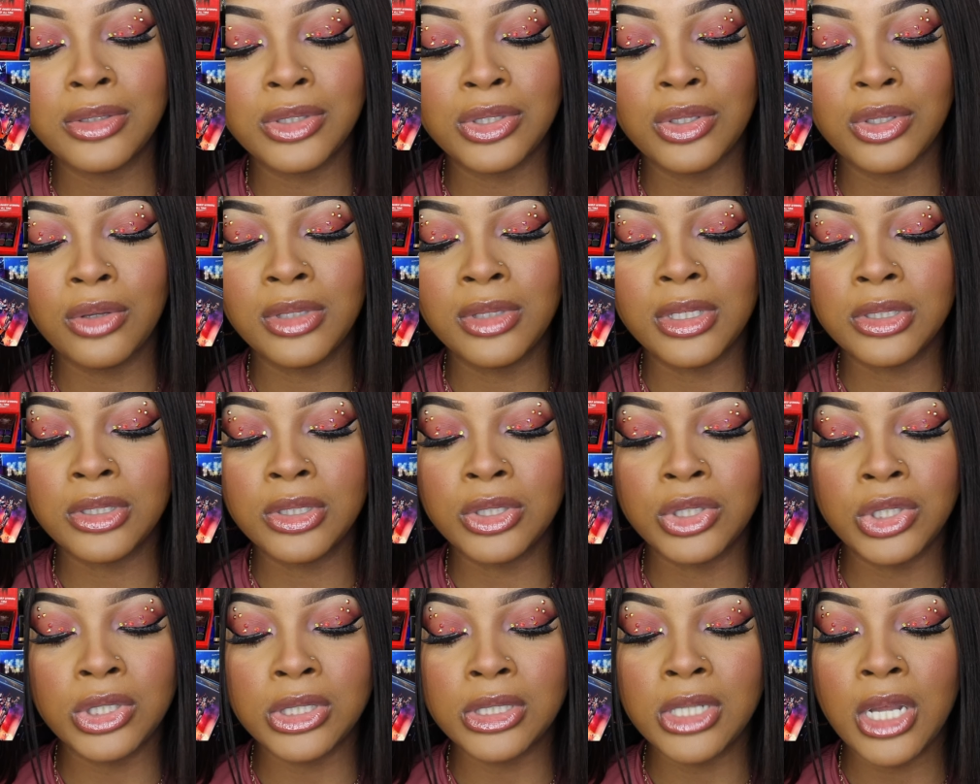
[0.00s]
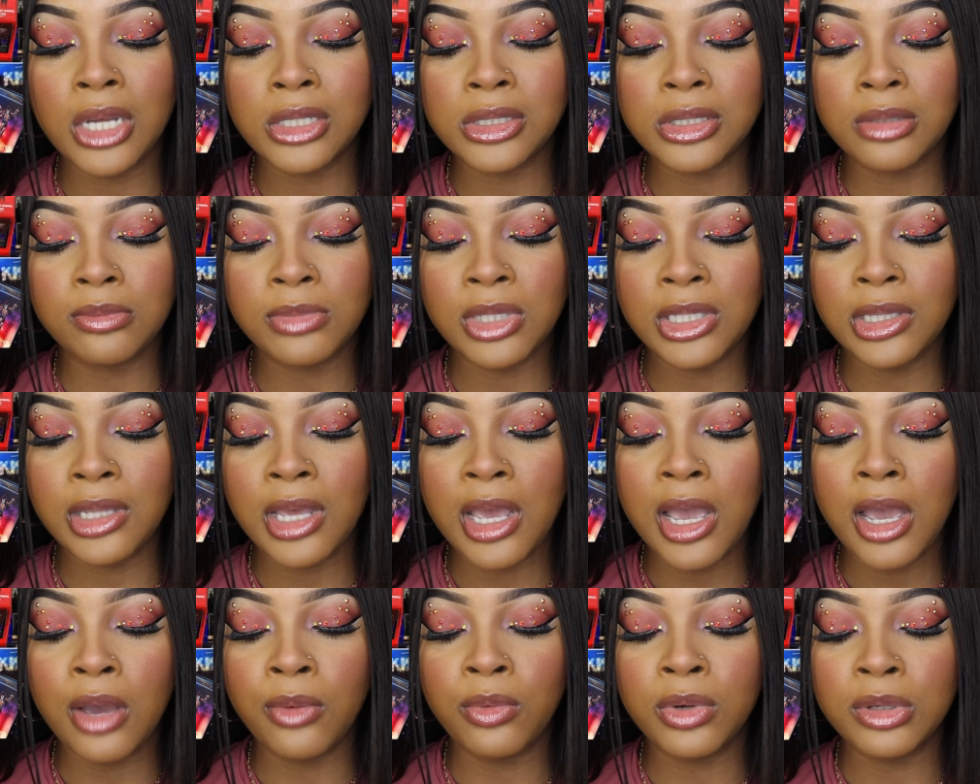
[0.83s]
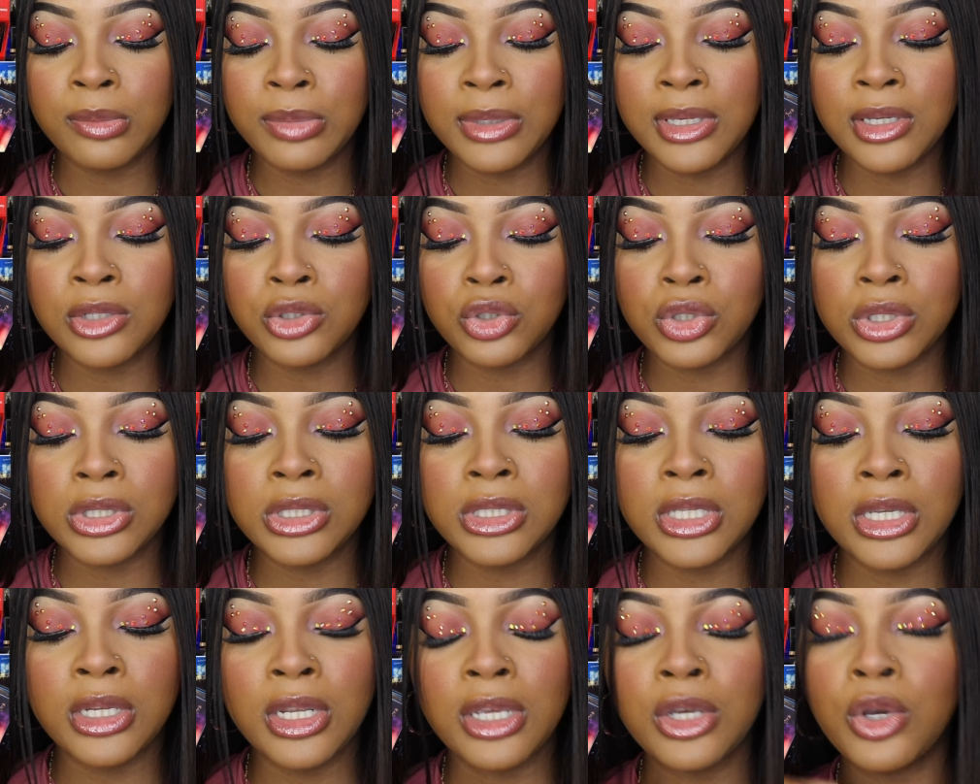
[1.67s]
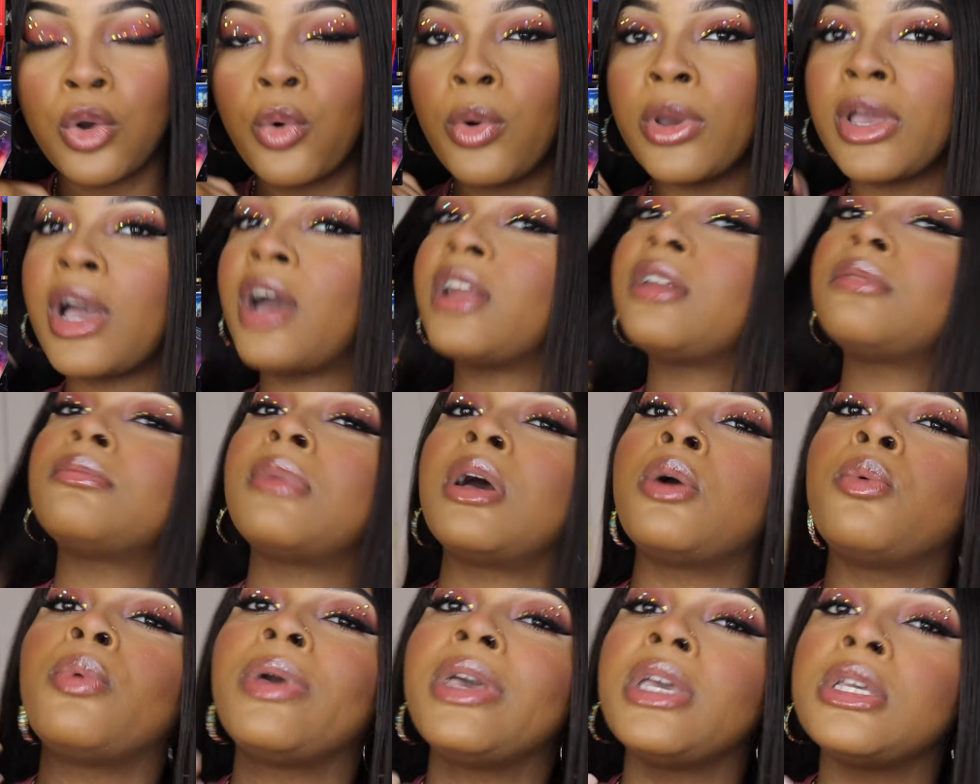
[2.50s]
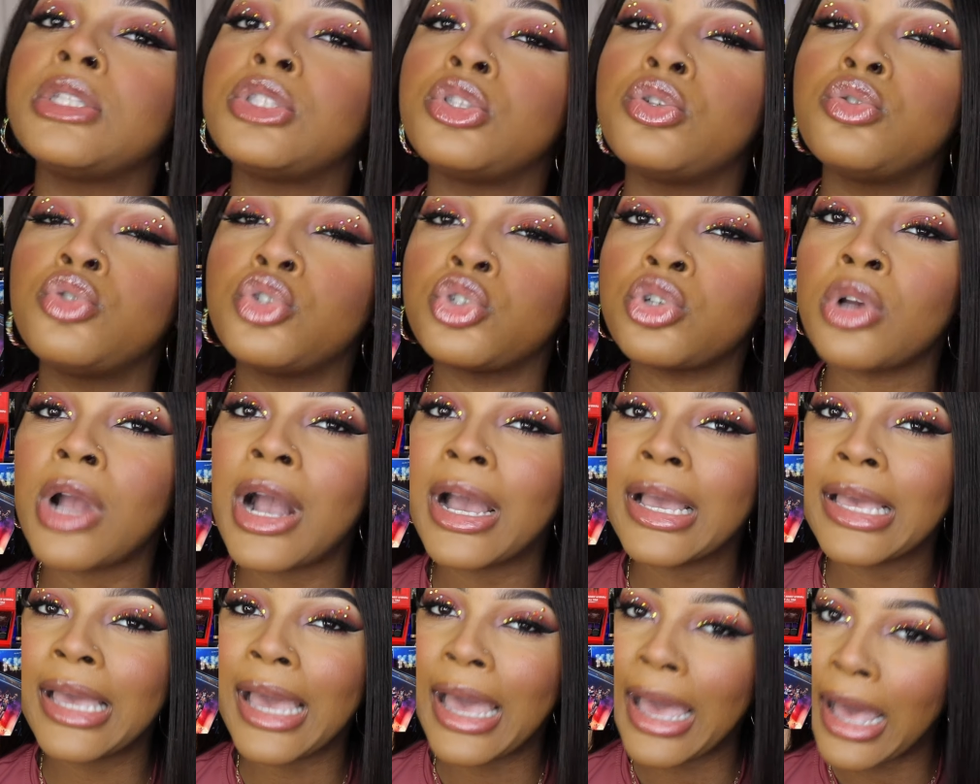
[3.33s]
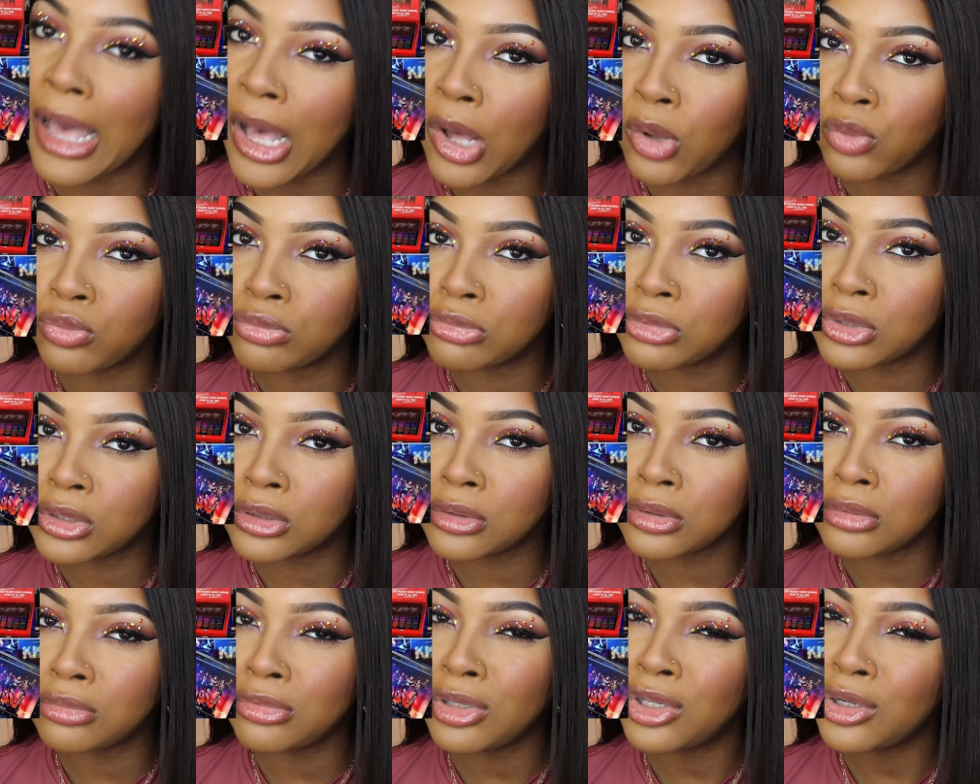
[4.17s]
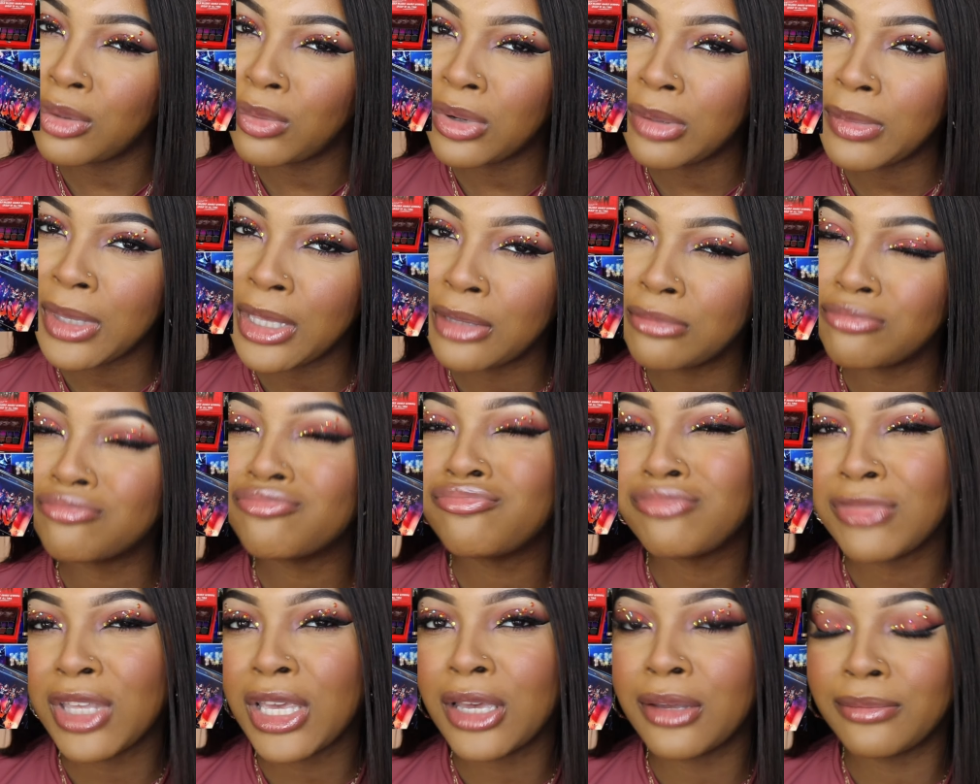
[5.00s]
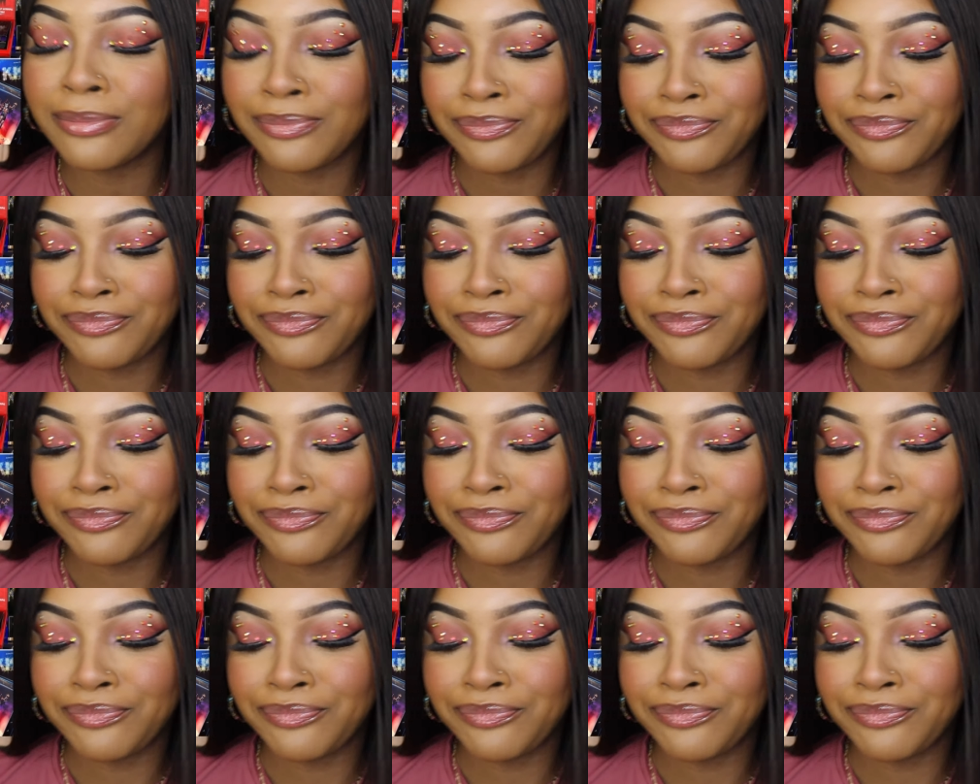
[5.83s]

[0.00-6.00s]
so this is just not something that I would be interested in going out of my way to try out. You know what I mean? Yeah.